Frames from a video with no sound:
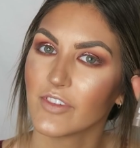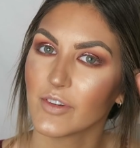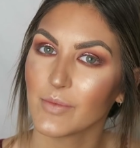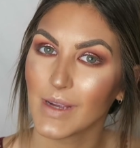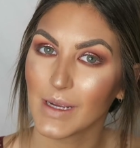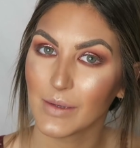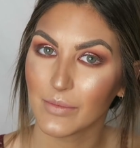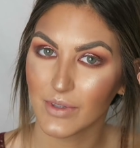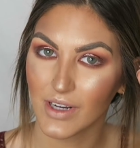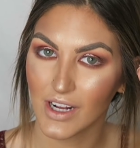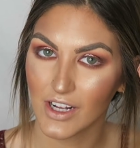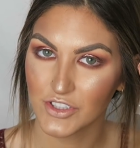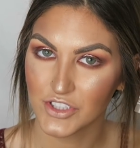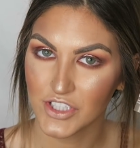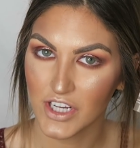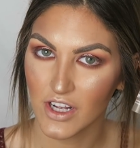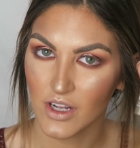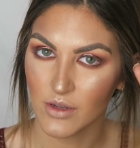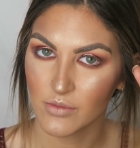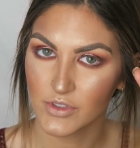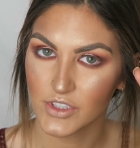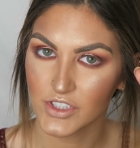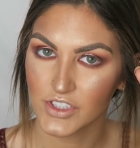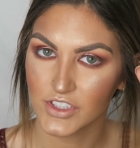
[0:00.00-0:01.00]
For my brow gel,
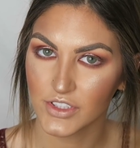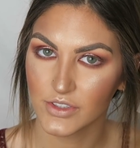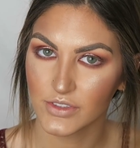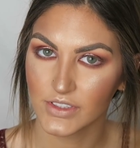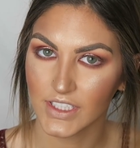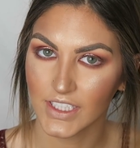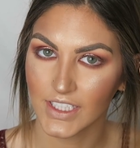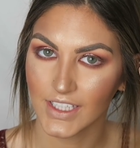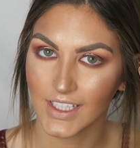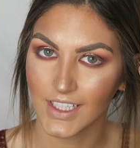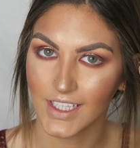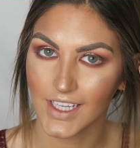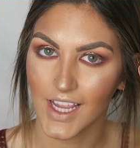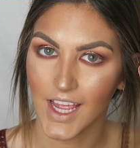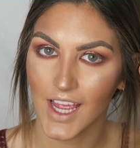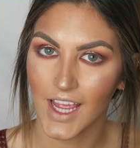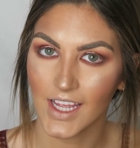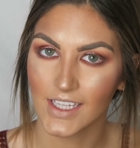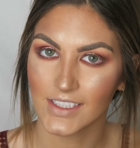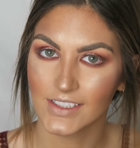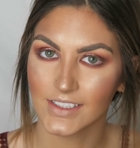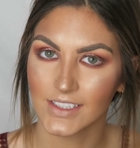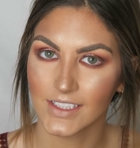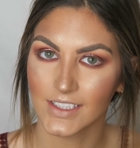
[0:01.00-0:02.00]
I'm just using the
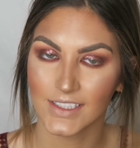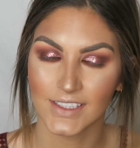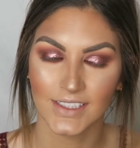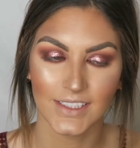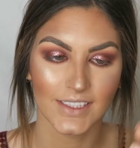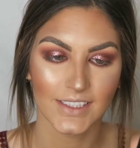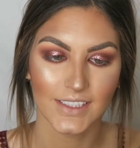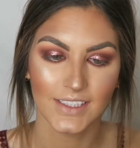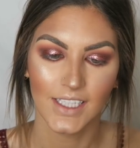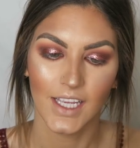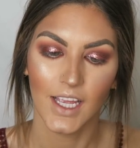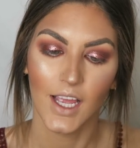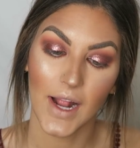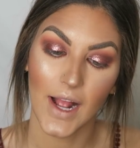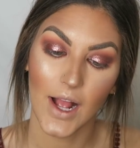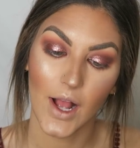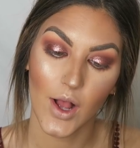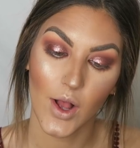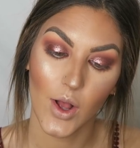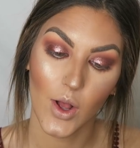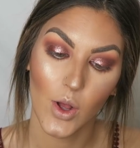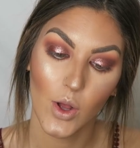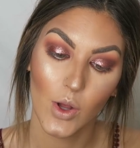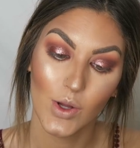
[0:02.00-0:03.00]
Essence
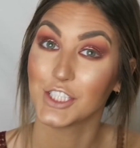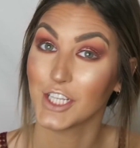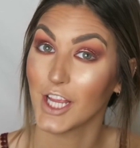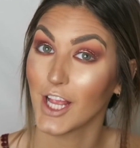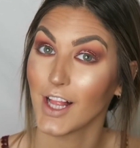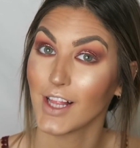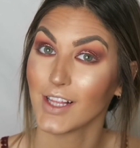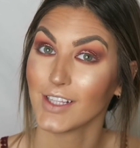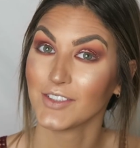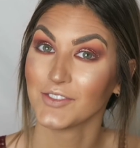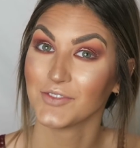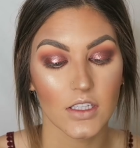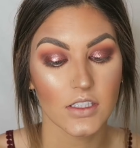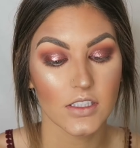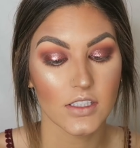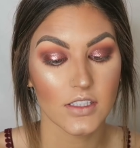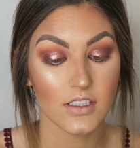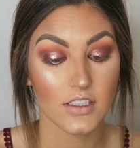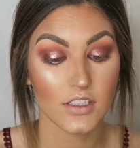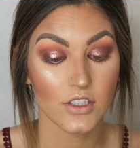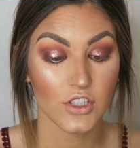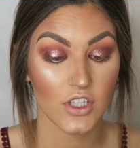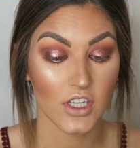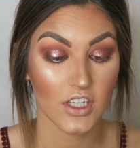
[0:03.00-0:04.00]
Brow Gel. This is
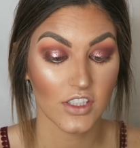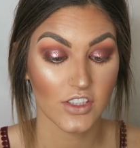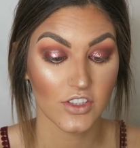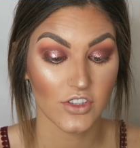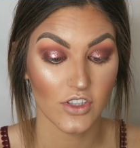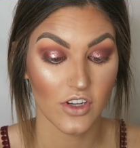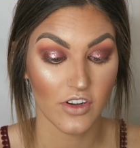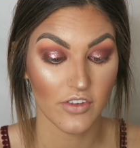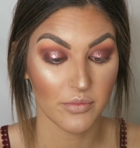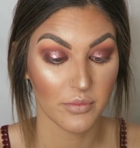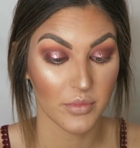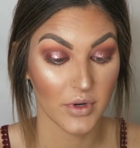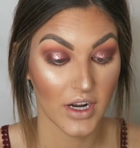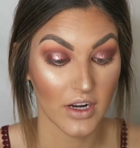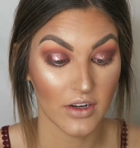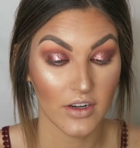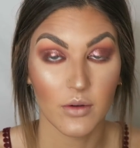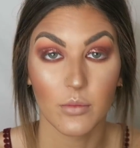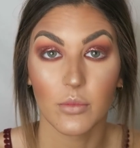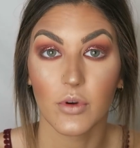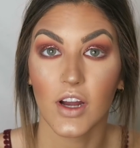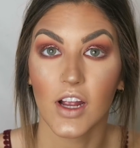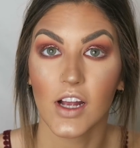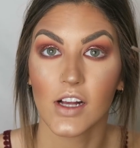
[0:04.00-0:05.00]
the shade Soft
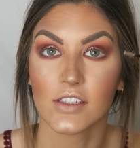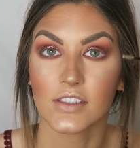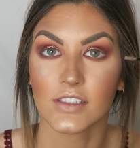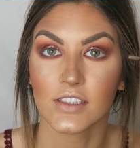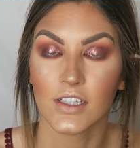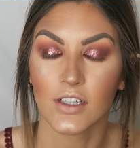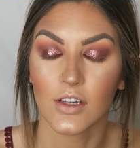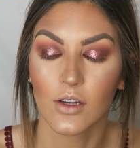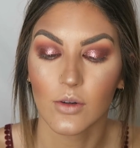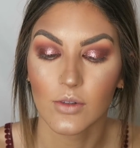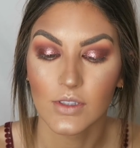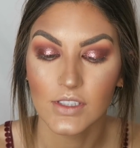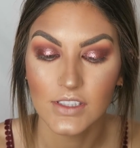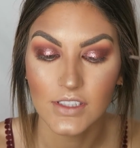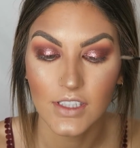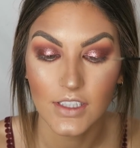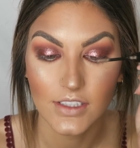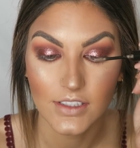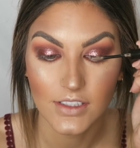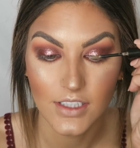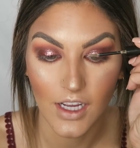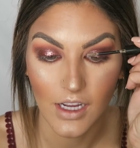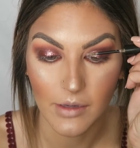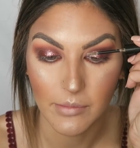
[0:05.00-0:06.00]
Brownie Brows, and I always
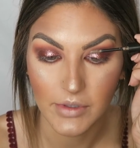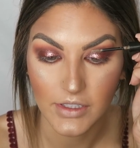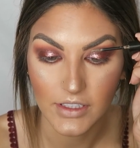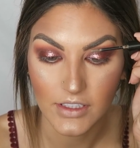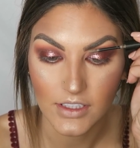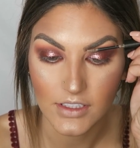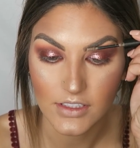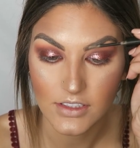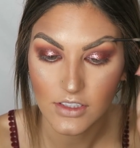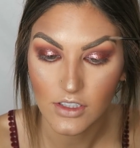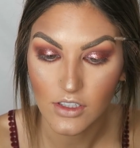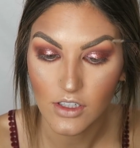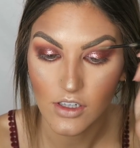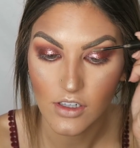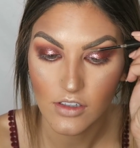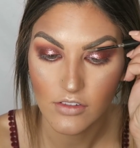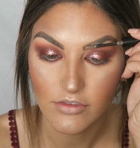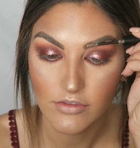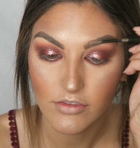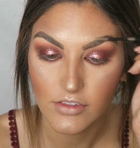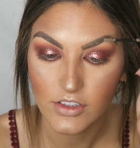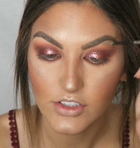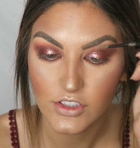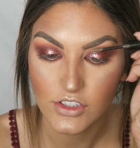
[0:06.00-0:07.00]
like topping this off
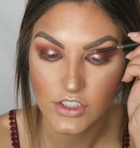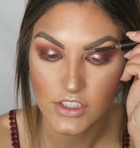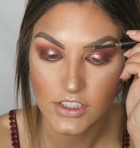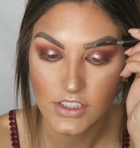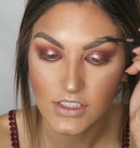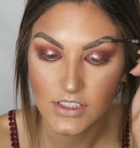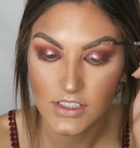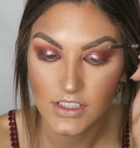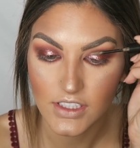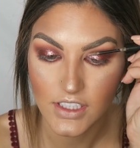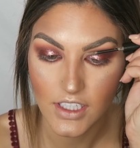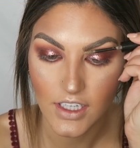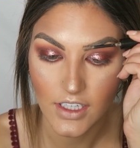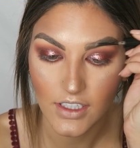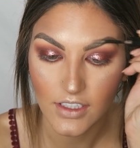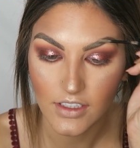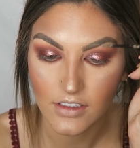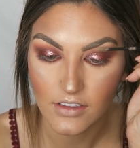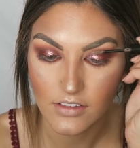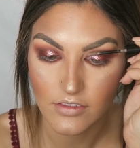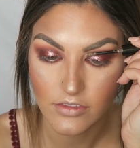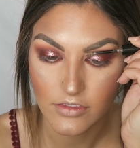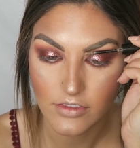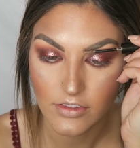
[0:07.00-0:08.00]
just to kind
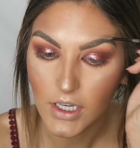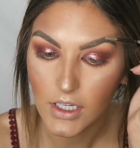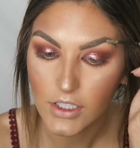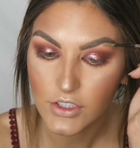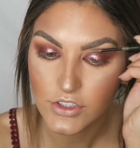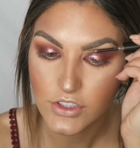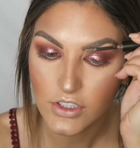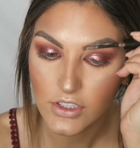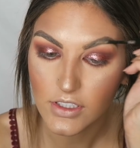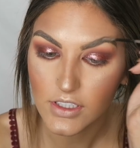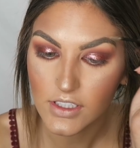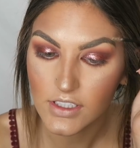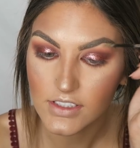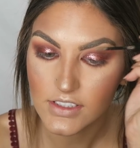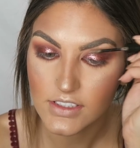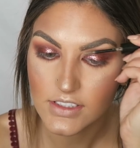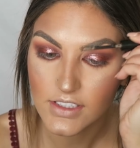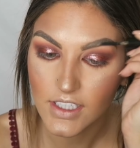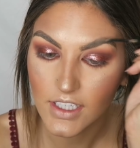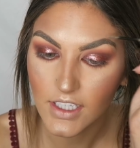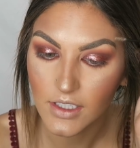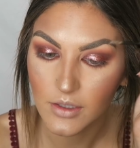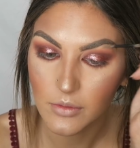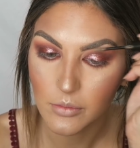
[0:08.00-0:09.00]
of make sure they
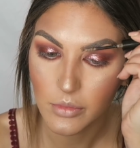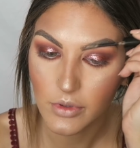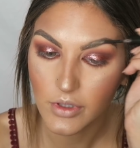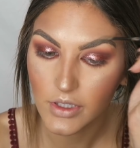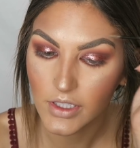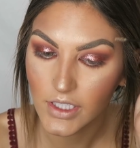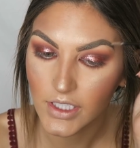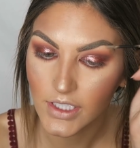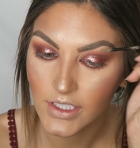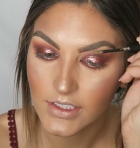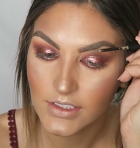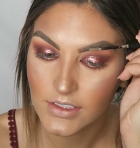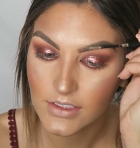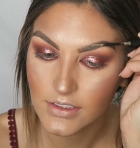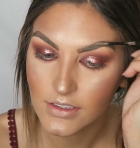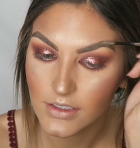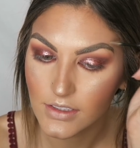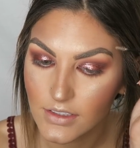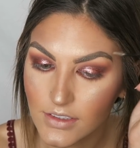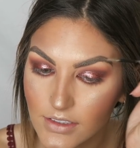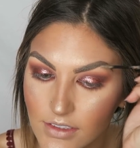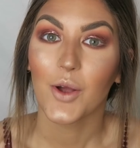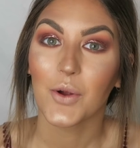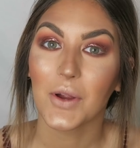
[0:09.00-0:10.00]
stay in place.
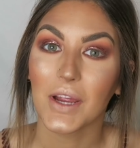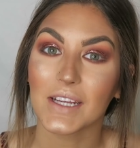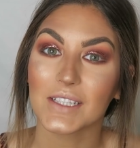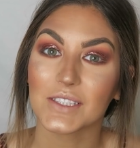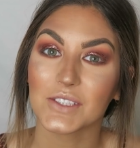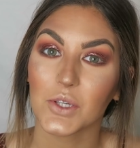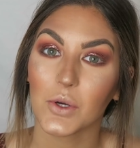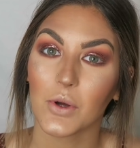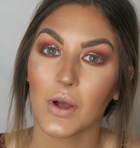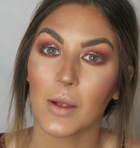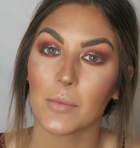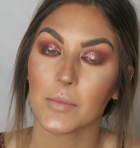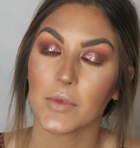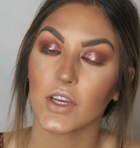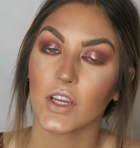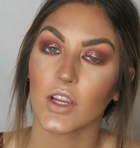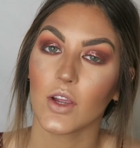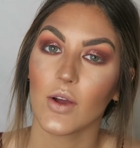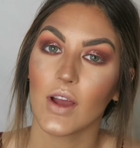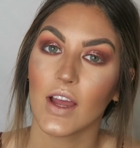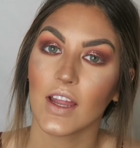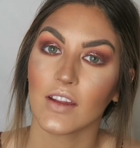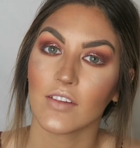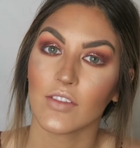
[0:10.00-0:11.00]
Okay, so I'm gonna
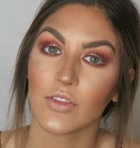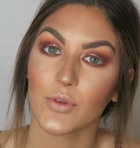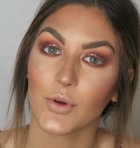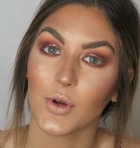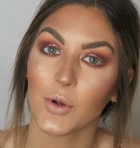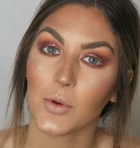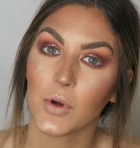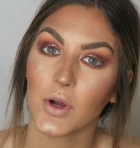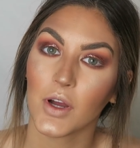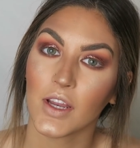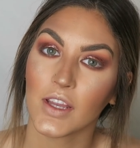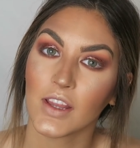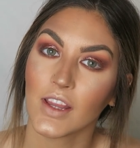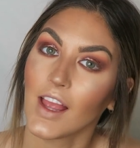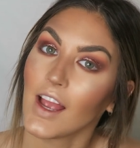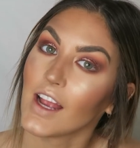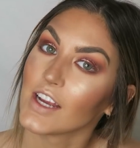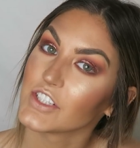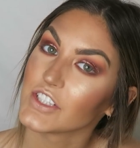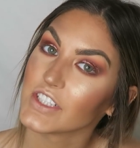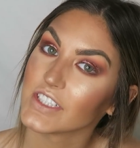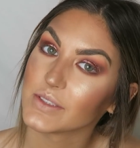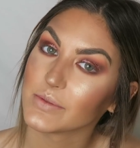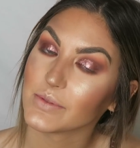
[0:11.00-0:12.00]
go ahead and throw on
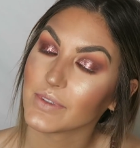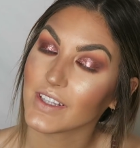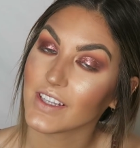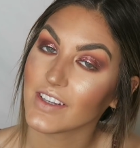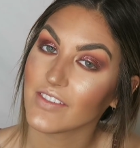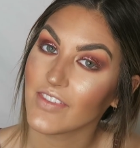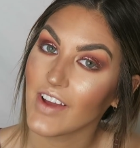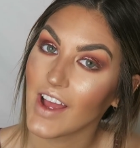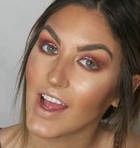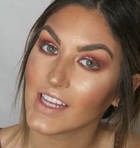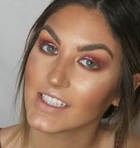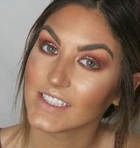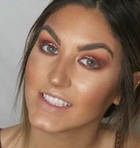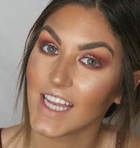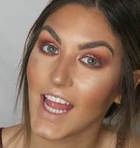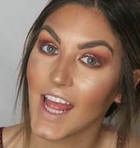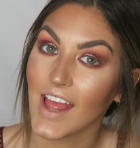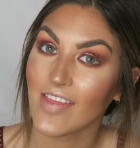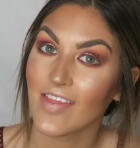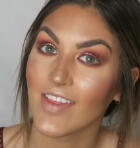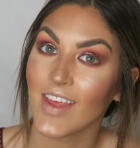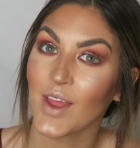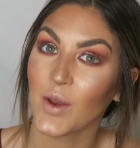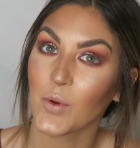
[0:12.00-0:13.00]
lashes really fast,
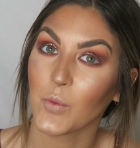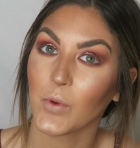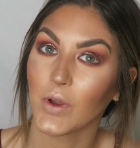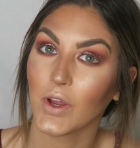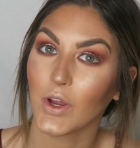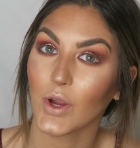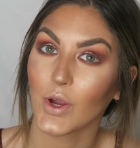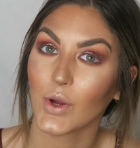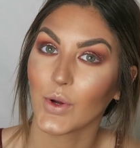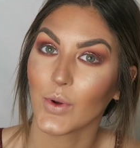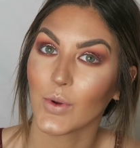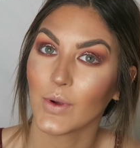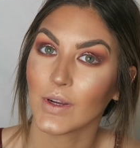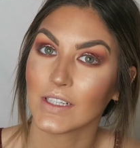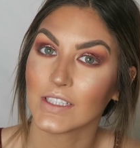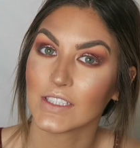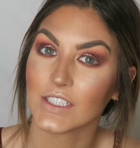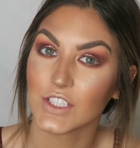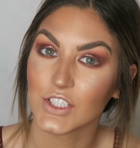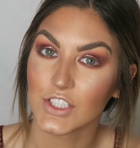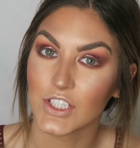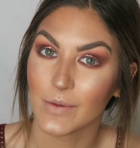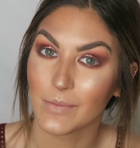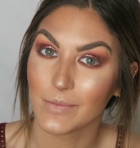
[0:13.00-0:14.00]
and then we are going
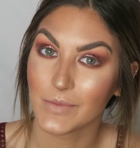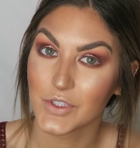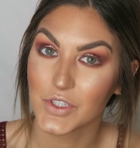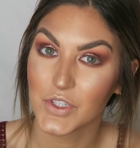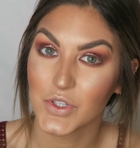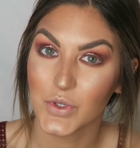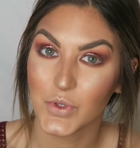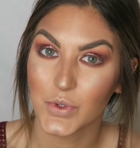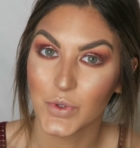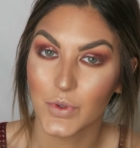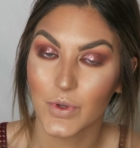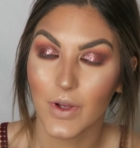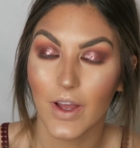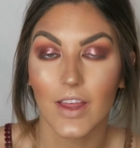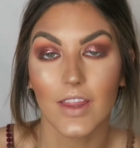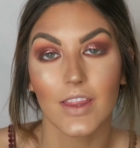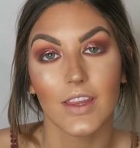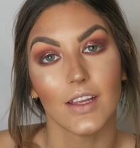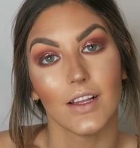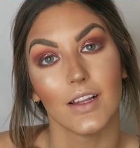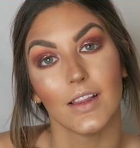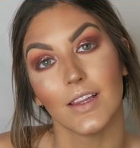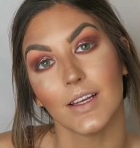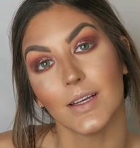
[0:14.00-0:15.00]
to jump to
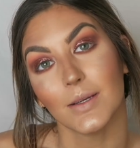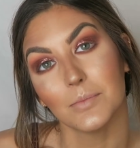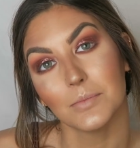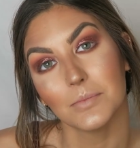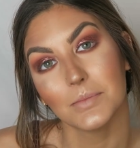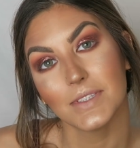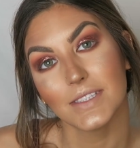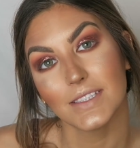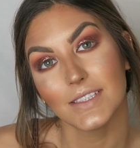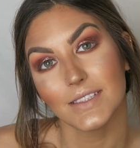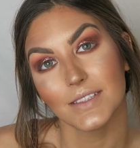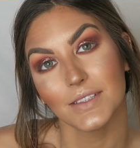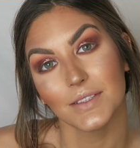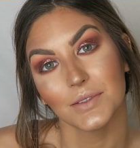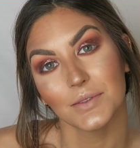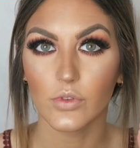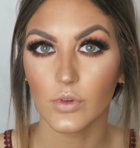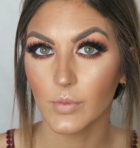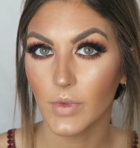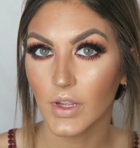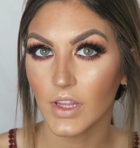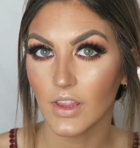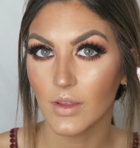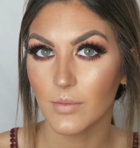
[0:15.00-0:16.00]
the lips. For
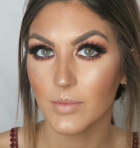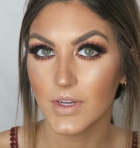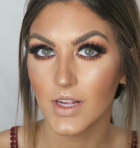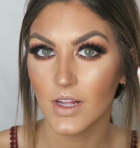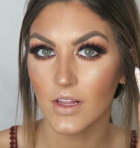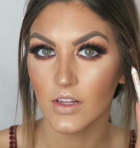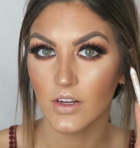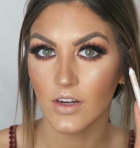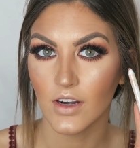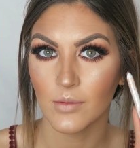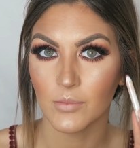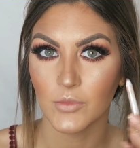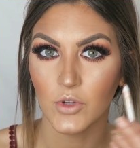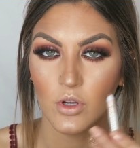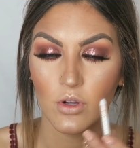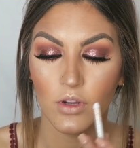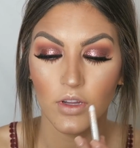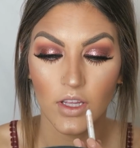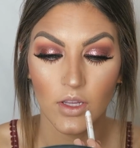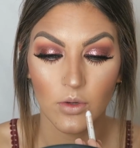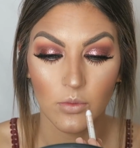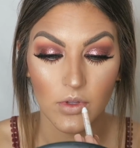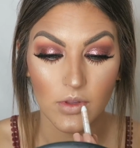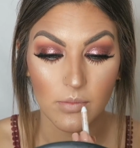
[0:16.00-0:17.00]
my lip color, I'm
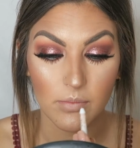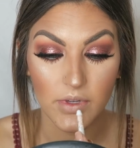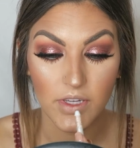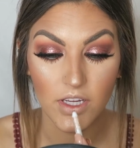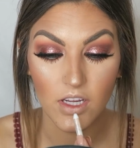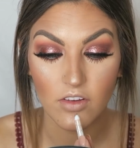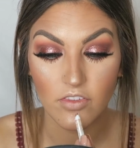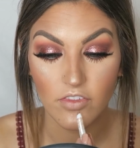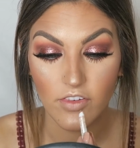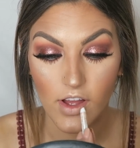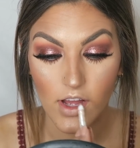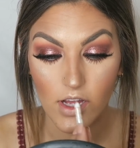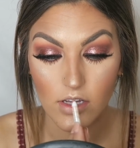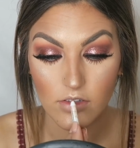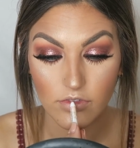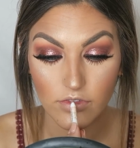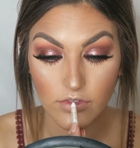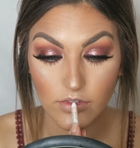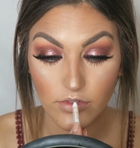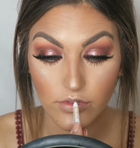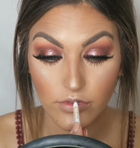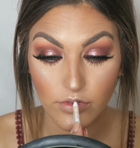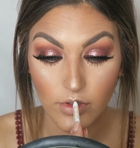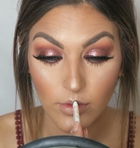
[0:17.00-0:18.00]
going in with BFF
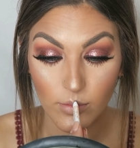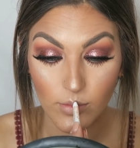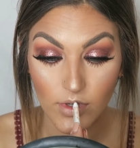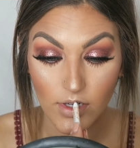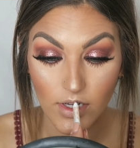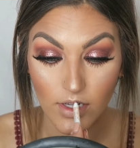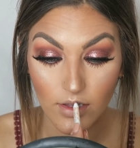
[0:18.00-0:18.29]
from